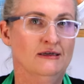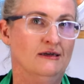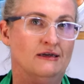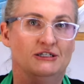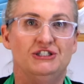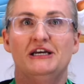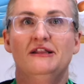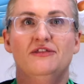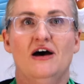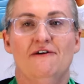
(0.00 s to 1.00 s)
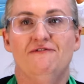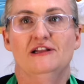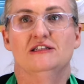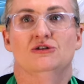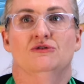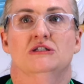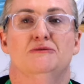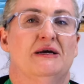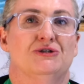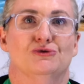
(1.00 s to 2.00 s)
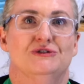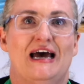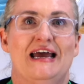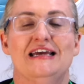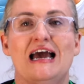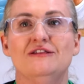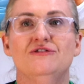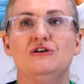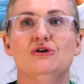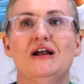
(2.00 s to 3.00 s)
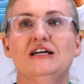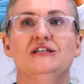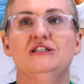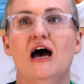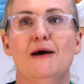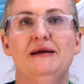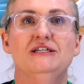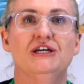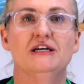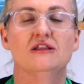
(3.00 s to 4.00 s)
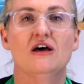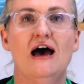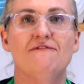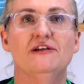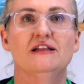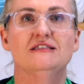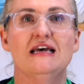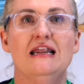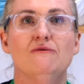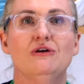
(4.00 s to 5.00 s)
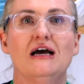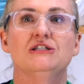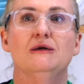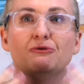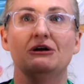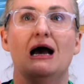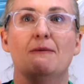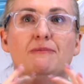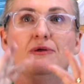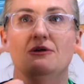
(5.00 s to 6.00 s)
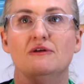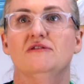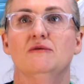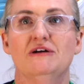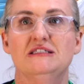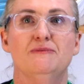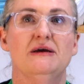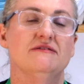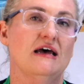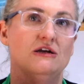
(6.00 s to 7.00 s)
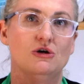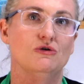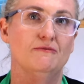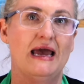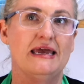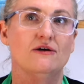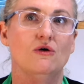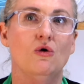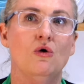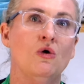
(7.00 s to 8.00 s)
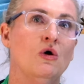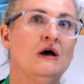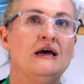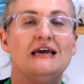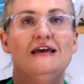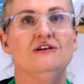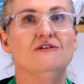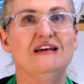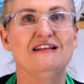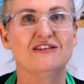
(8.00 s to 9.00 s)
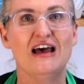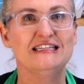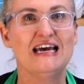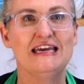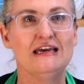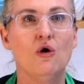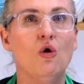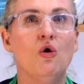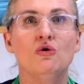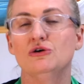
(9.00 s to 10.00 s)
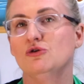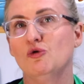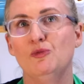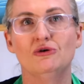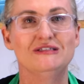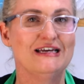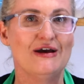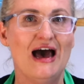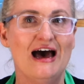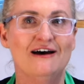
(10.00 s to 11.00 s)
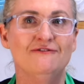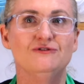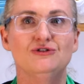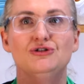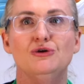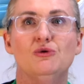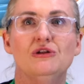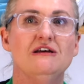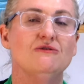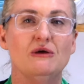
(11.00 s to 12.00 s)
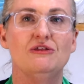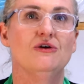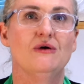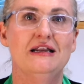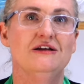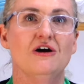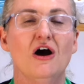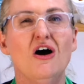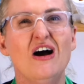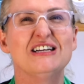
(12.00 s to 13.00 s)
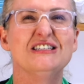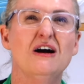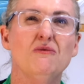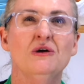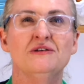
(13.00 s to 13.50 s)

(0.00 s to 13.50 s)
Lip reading: chicken thigh fillets are on special, say, and you could actually type in chicken thigh fillets and it would actually bring up some recipes that you could make. Or it's like taking all your cookbooks that you have to Woolies with you, and you go, oh, actually, I want